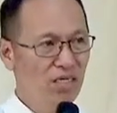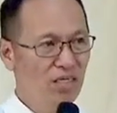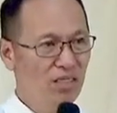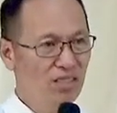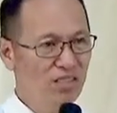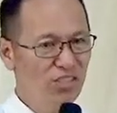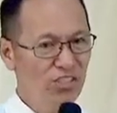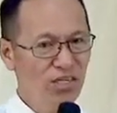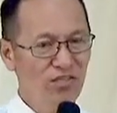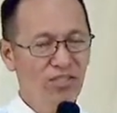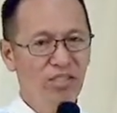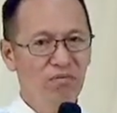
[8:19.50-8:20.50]

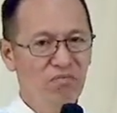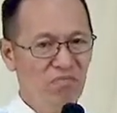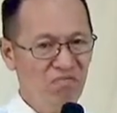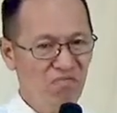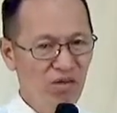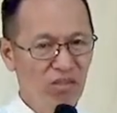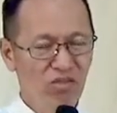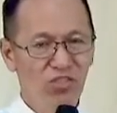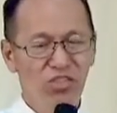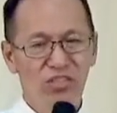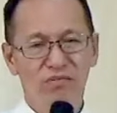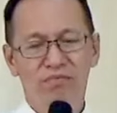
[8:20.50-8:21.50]
sharing,
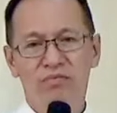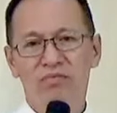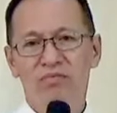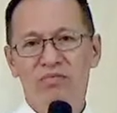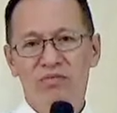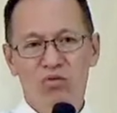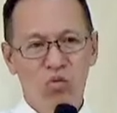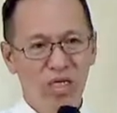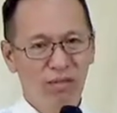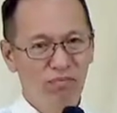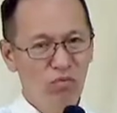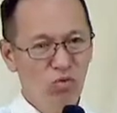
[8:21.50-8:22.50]
fellowship, we
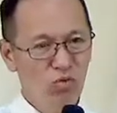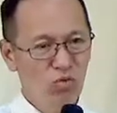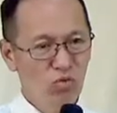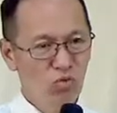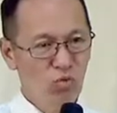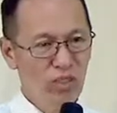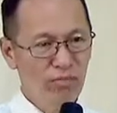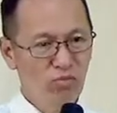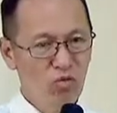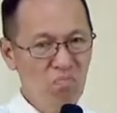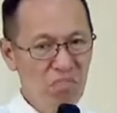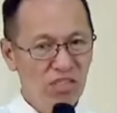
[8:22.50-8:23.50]
have to
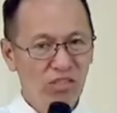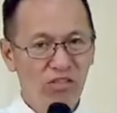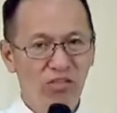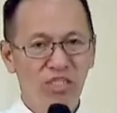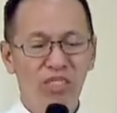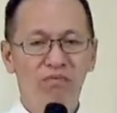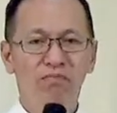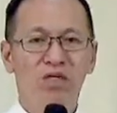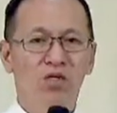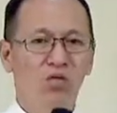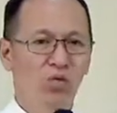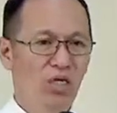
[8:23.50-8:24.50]
mention Him,
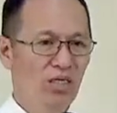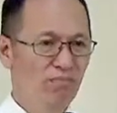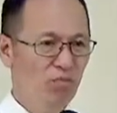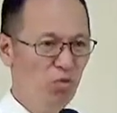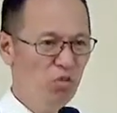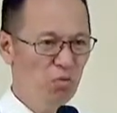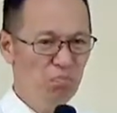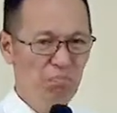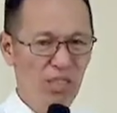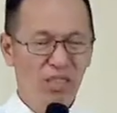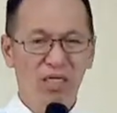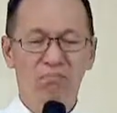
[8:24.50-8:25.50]
we have to
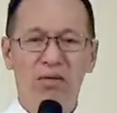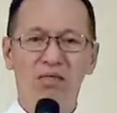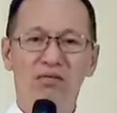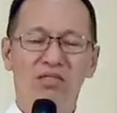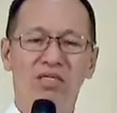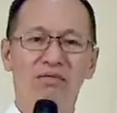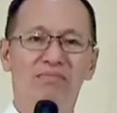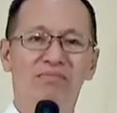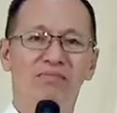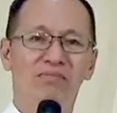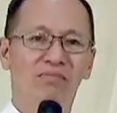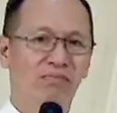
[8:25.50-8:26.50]
speak about Him.
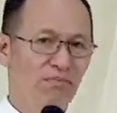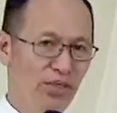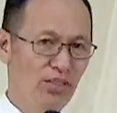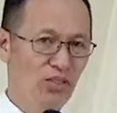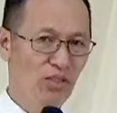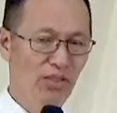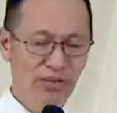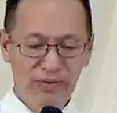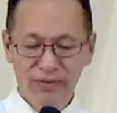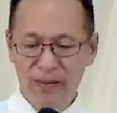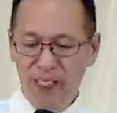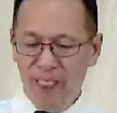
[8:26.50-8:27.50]
Praise the Lord!
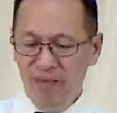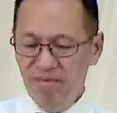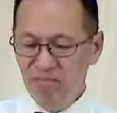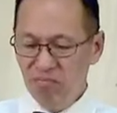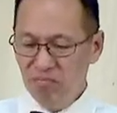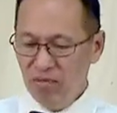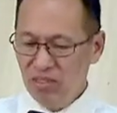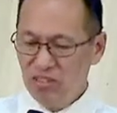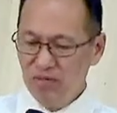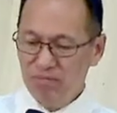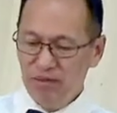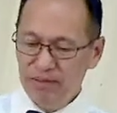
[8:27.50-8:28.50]
Basa
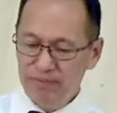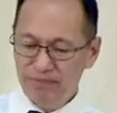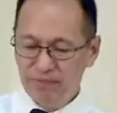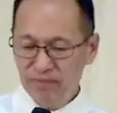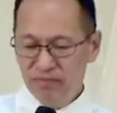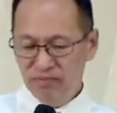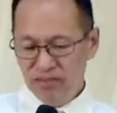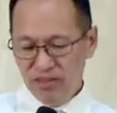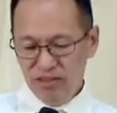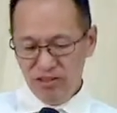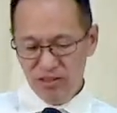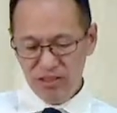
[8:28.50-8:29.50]
pa.
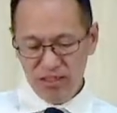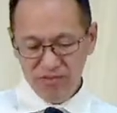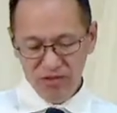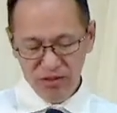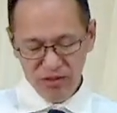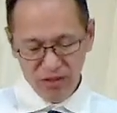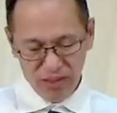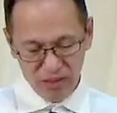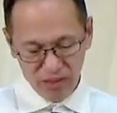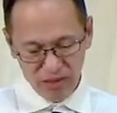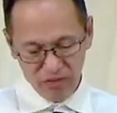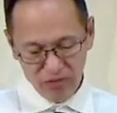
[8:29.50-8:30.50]
Psalms
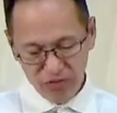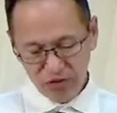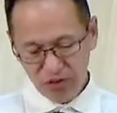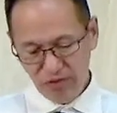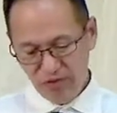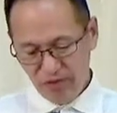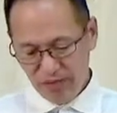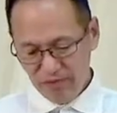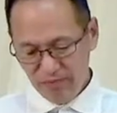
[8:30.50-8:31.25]
145:6-7.